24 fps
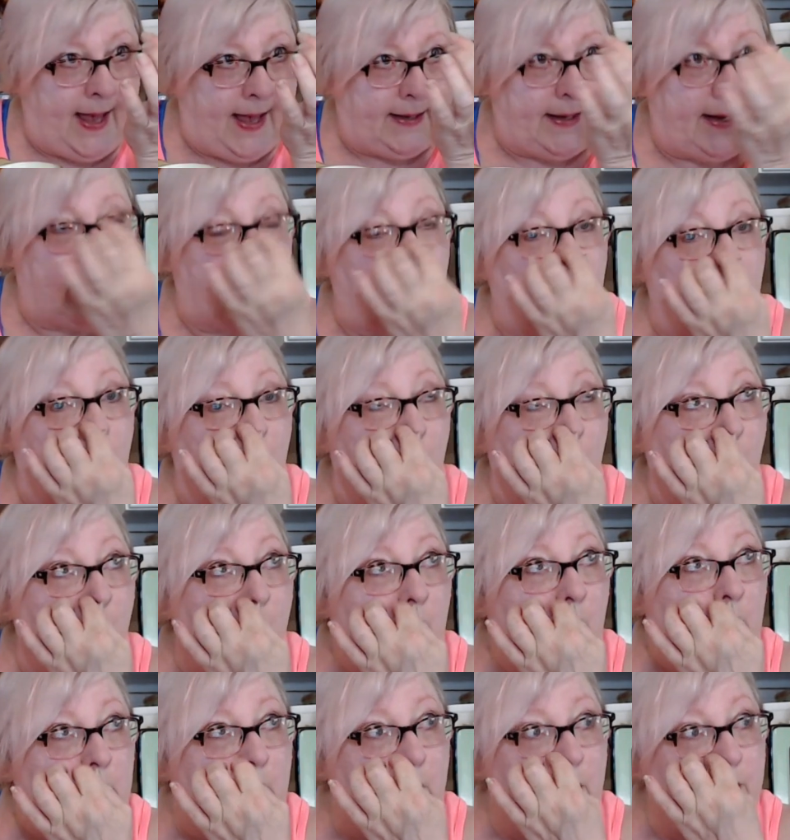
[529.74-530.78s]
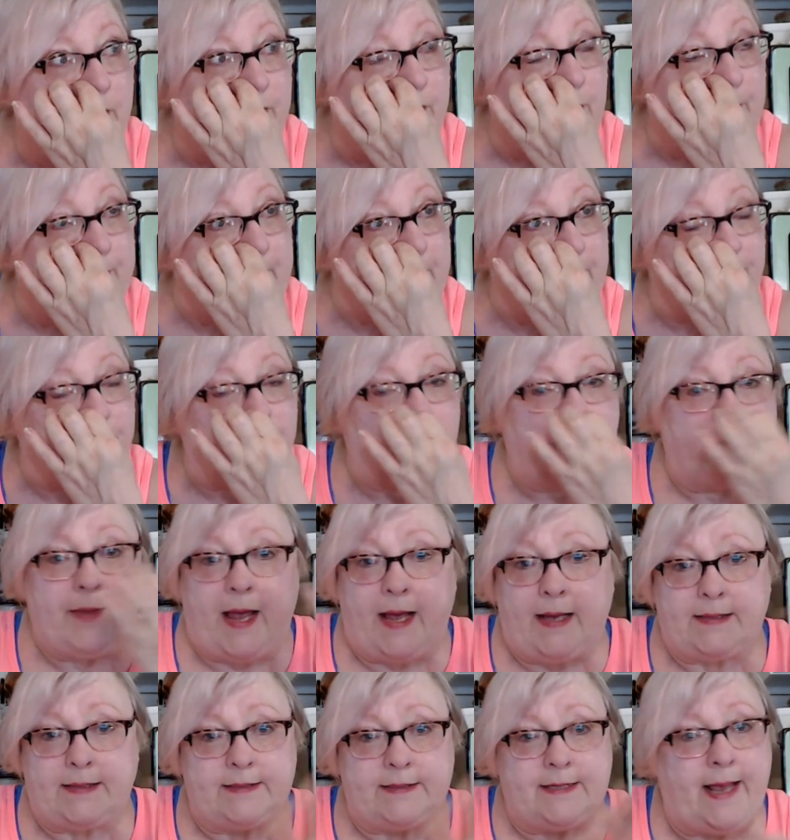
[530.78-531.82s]
hair all over me from
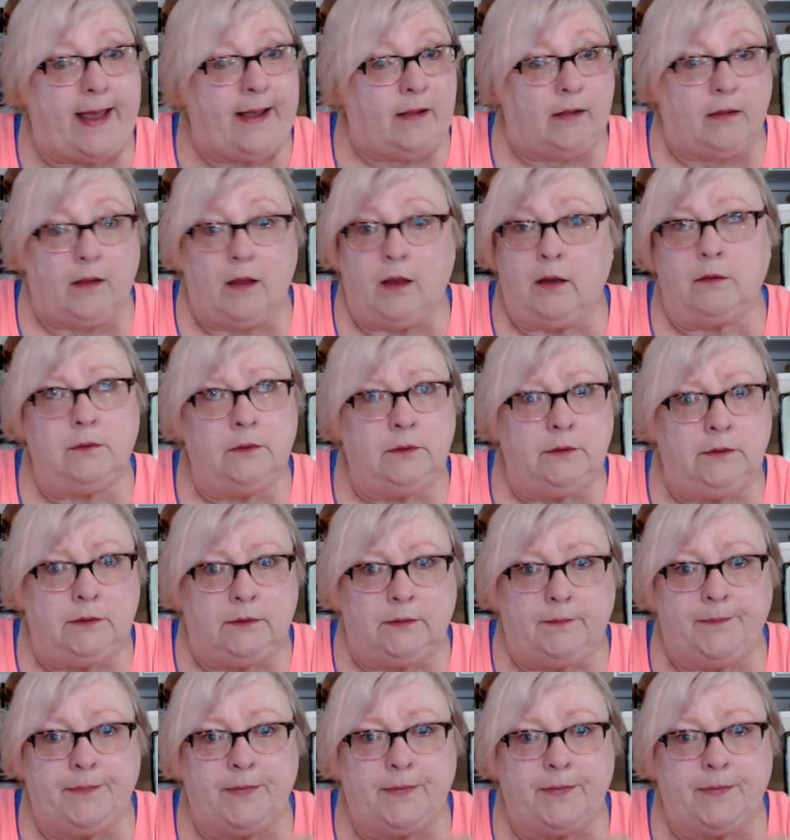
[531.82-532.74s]
that tail. Oh.